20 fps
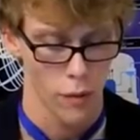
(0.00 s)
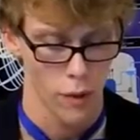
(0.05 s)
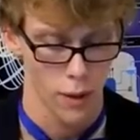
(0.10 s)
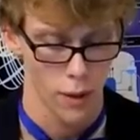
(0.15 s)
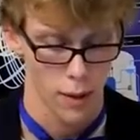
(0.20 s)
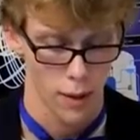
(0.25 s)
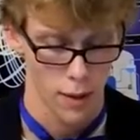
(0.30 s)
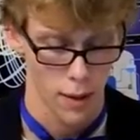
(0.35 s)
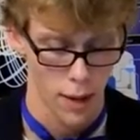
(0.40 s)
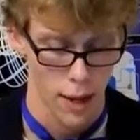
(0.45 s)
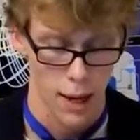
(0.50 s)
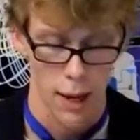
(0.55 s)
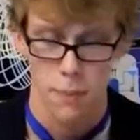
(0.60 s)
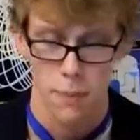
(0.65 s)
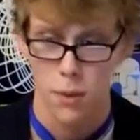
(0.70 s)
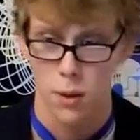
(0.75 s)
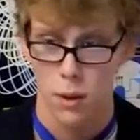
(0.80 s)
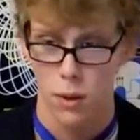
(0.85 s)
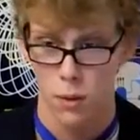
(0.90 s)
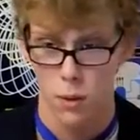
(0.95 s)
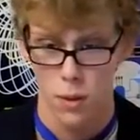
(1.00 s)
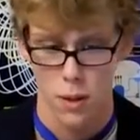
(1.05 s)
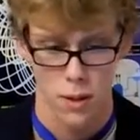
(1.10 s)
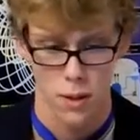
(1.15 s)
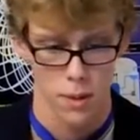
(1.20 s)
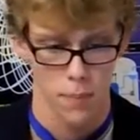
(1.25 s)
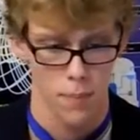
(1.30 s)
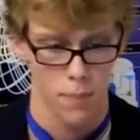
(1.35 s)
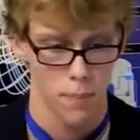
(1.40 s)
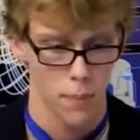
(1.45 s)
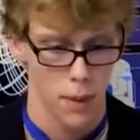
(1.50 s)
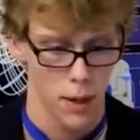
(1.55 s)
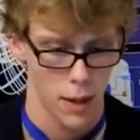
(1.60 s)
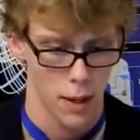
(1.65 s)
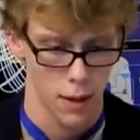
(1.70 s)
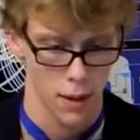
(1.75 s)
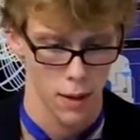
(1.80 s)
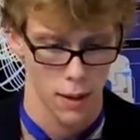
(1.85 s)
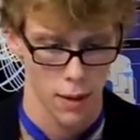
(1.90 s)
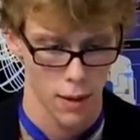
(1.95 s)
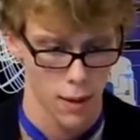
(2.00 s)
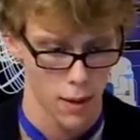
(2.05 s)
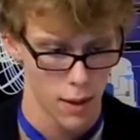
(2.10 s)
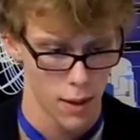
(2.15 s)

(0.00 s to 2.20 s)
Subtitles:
an absolutism, meaning